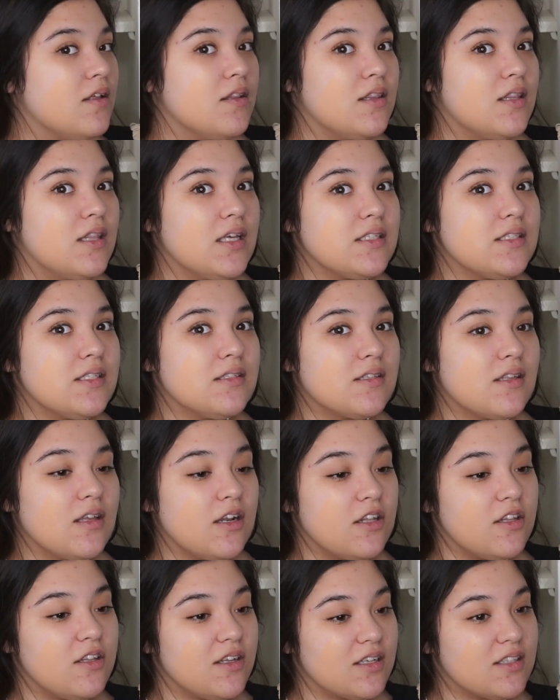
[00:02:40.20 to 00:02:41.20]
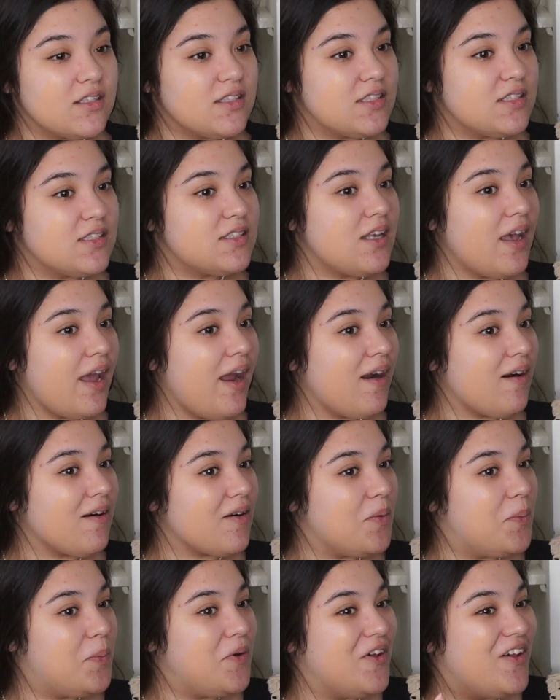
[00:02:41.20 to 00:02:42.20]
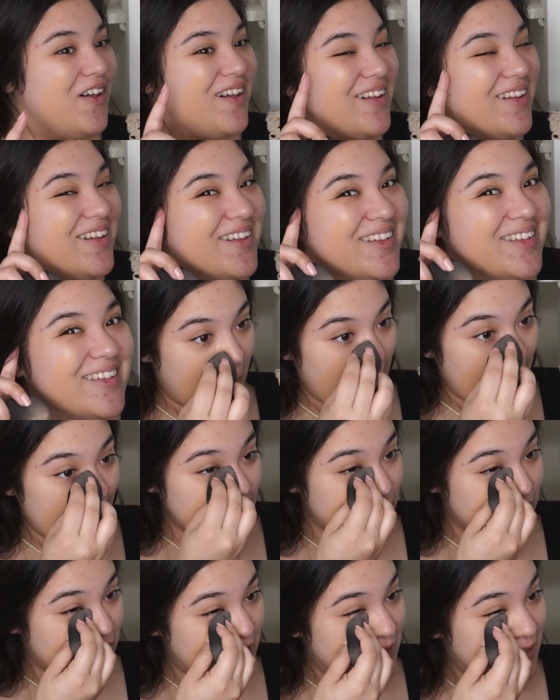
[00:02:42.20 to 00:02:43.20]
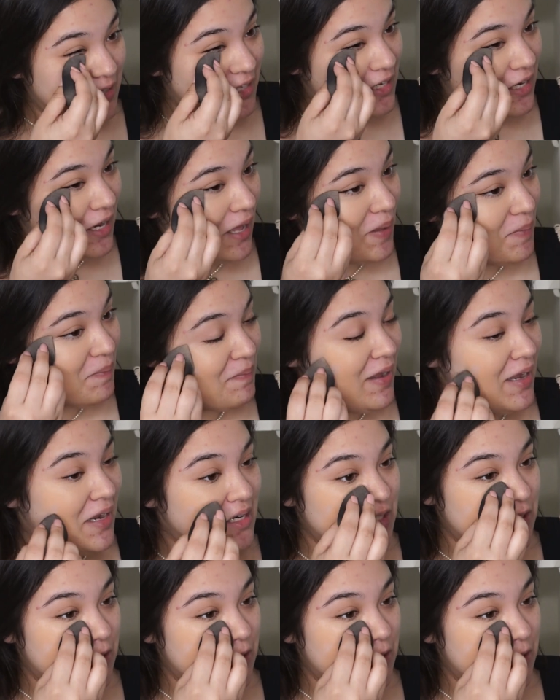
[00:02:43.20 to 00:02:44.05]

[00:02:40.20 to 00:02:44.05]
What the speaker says: This is gonna look terrible. Definitely not my